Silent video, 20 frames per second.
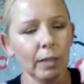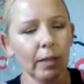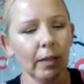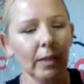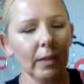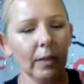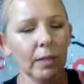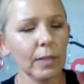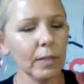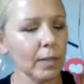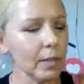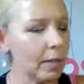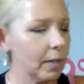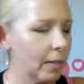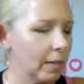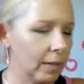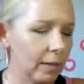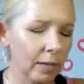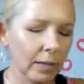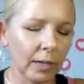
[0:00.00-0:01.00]
and
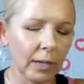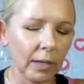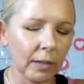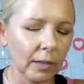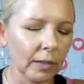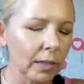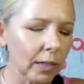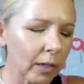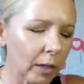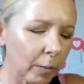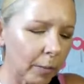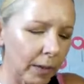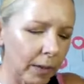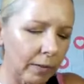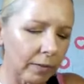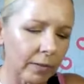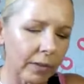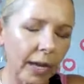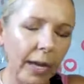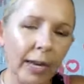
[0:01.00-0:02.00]
get a little
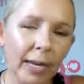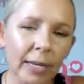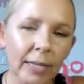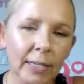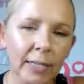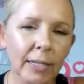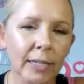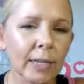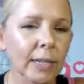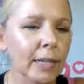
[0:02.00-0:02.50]
bit of lined